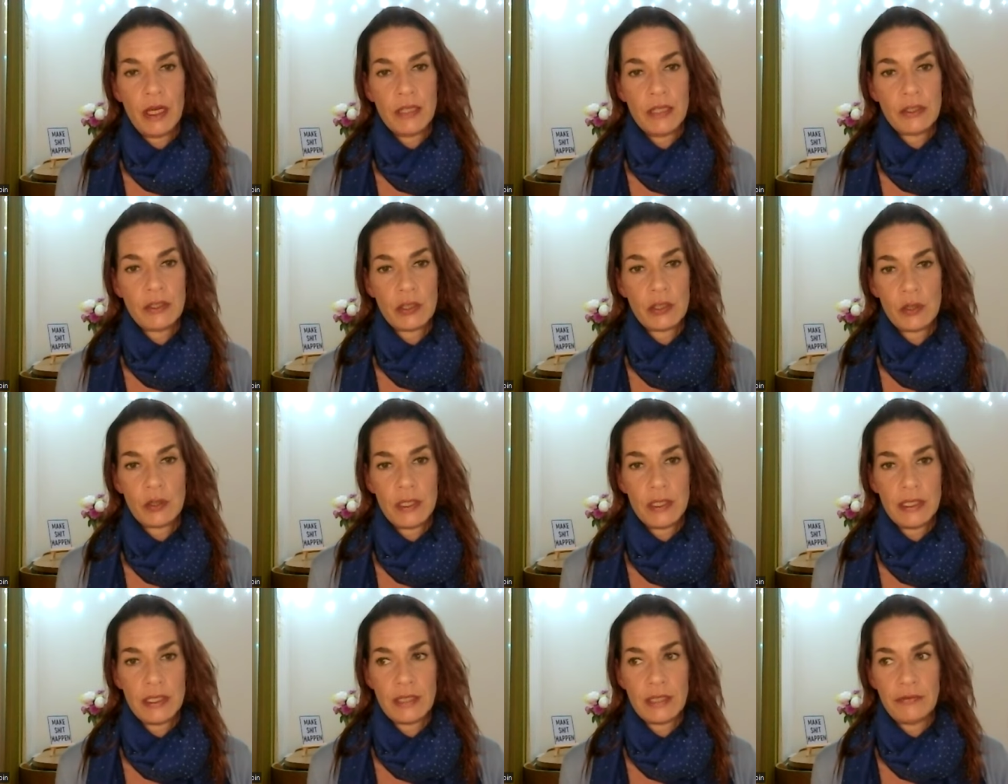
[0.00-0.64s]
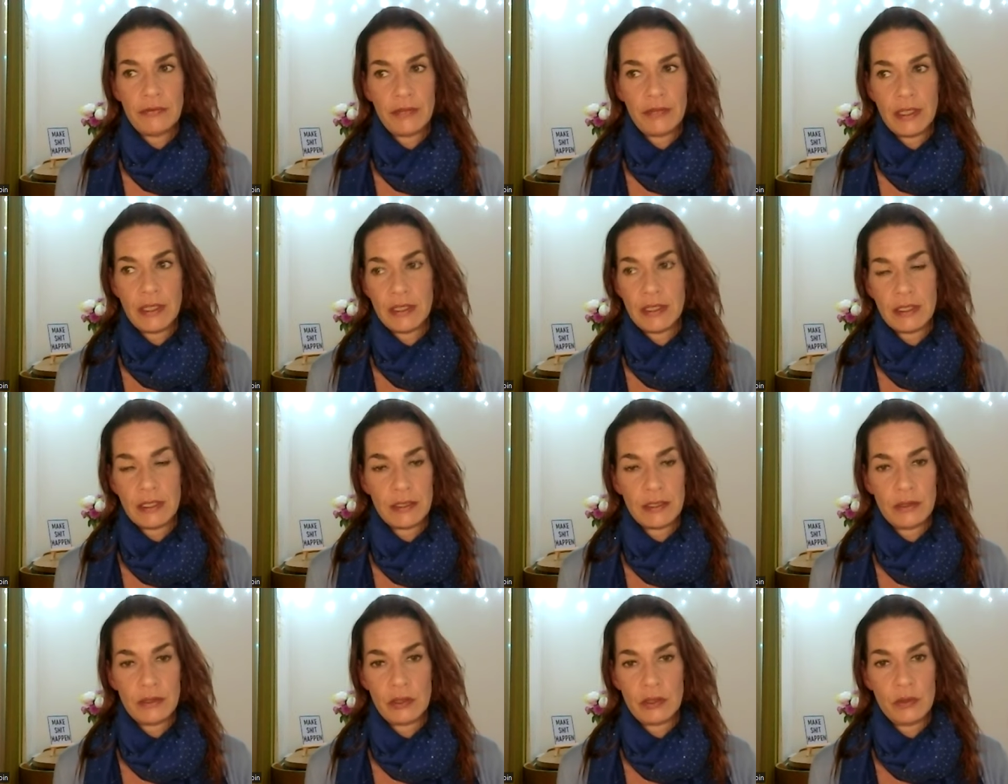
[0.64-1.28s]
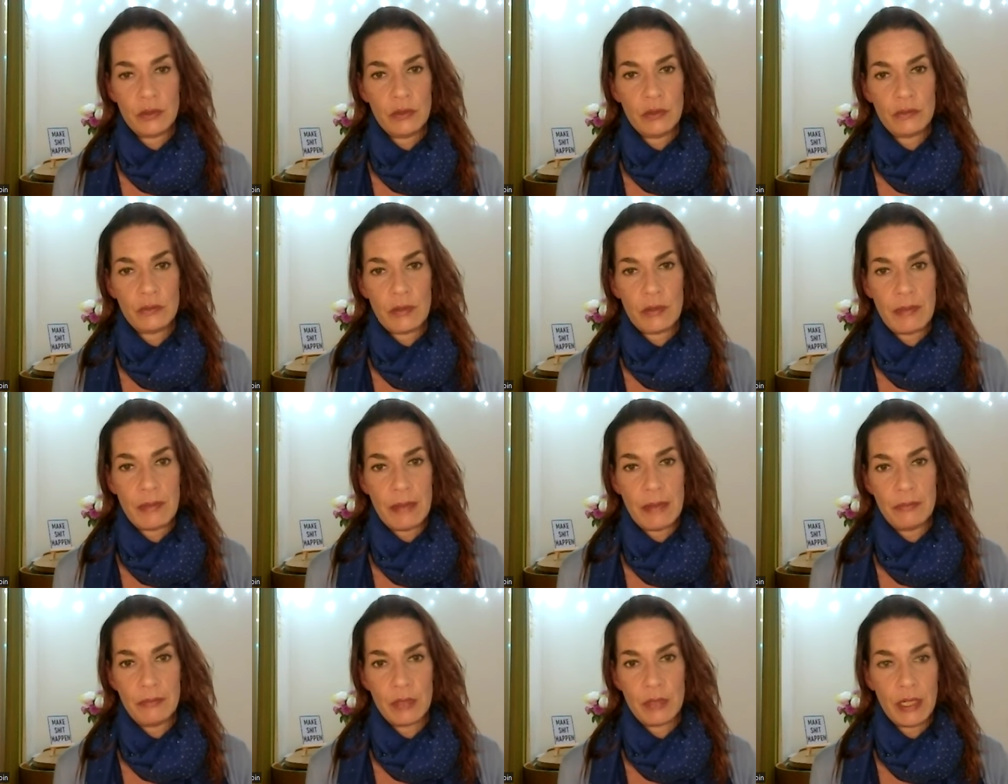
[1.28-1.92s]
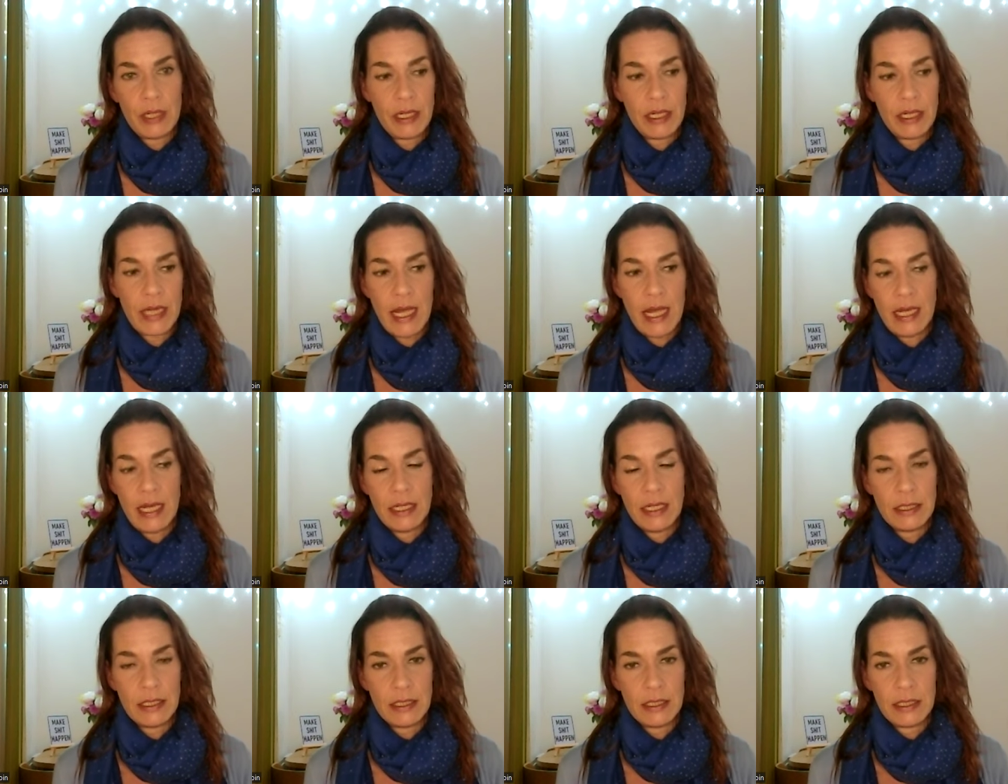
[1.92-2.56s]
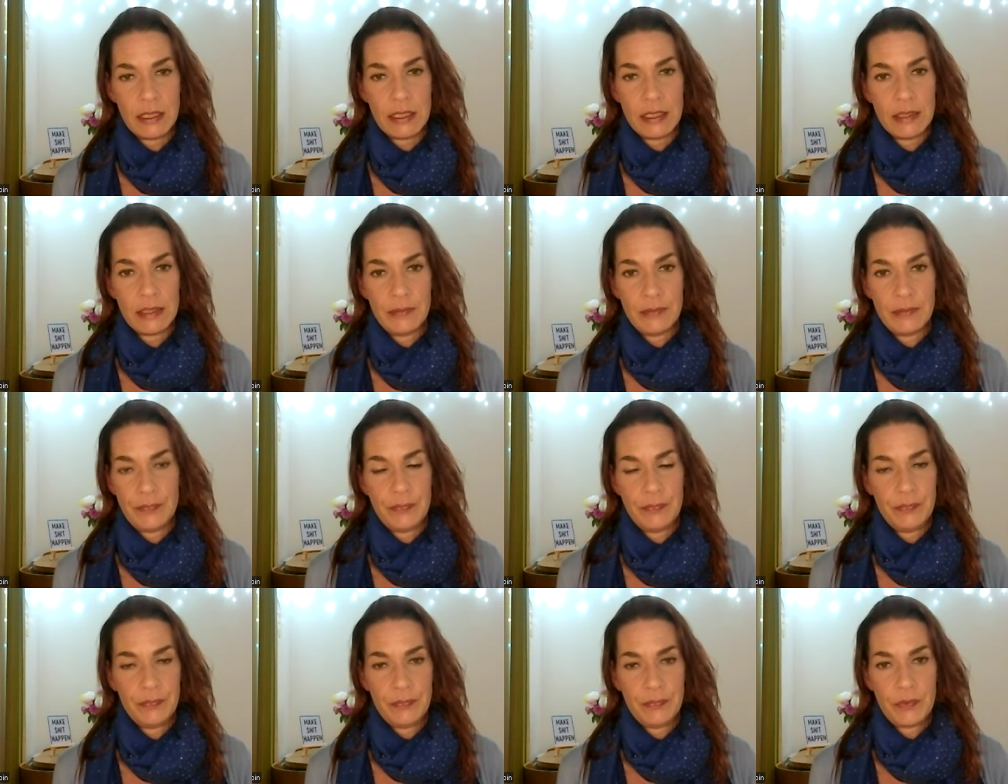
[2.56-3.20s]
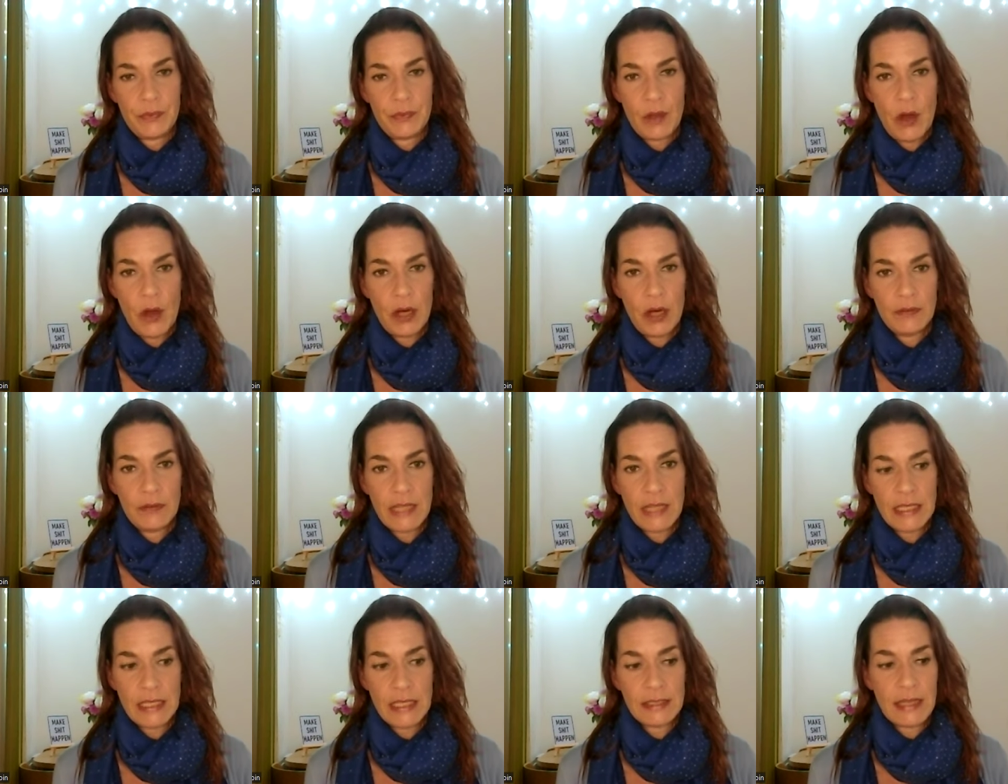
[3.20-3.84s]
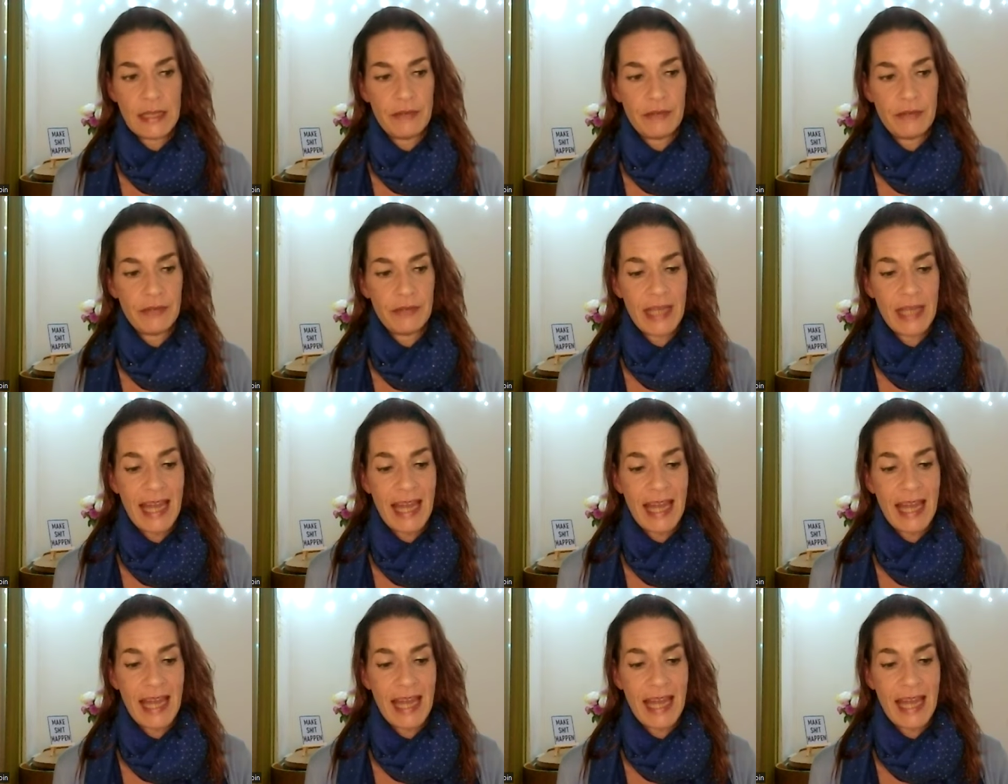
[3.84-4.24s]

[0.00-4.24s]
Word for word: It's totally different to remembering and all of that stuff.